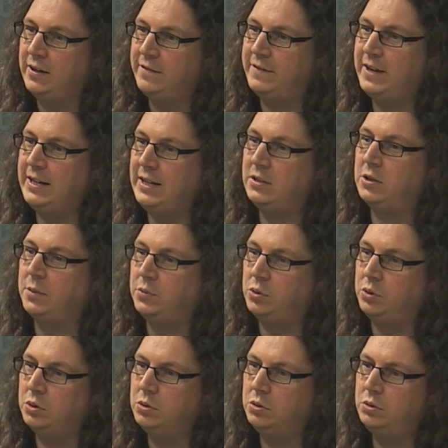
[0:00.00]
then it's up
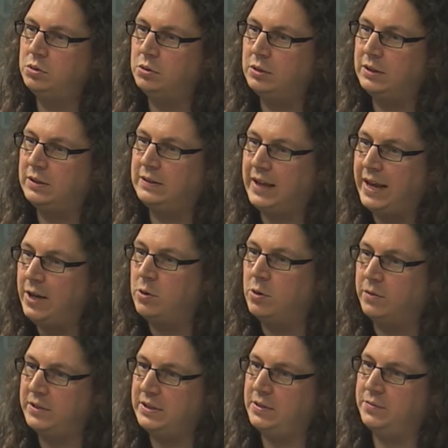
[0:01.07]
to you to take
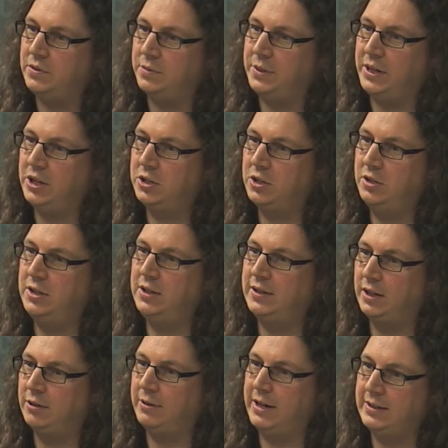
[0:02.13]
all this information,
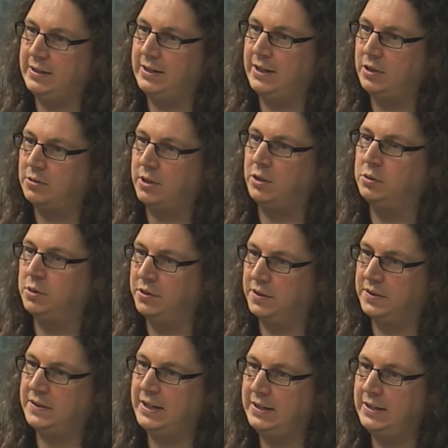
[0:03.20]
integrate it, and try to
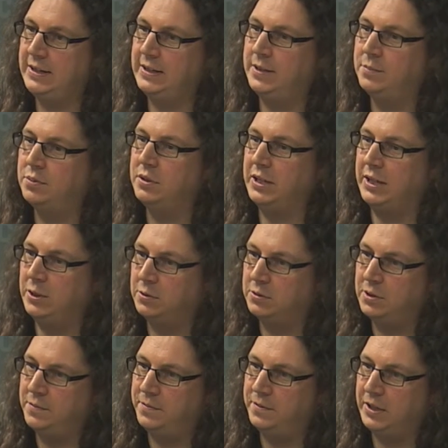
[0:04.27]
understand it and put it into
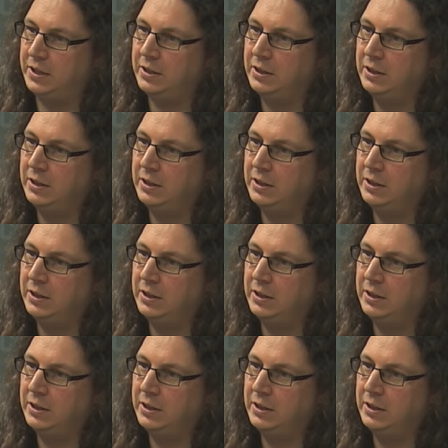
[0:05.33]
something.